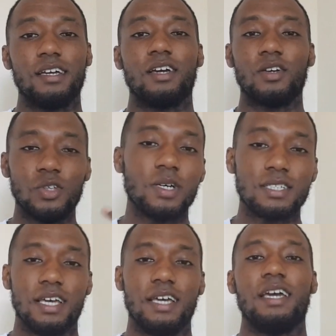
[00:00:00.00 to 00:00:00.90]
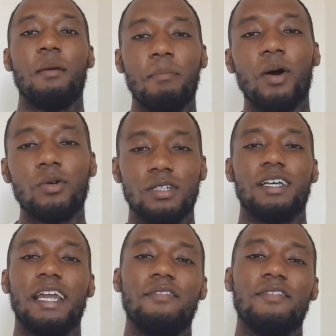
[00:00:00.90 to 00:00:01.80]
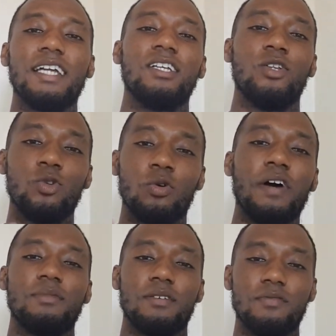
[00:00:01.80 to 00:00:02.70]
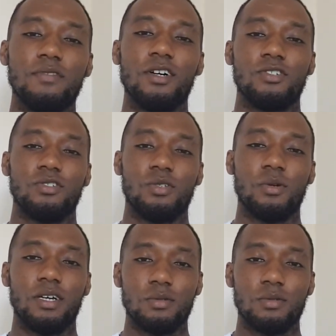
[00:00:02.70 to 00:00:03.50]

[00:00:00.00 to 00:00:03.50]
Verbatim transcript: UK USA, and Poland, and I've added the Northampton version to it as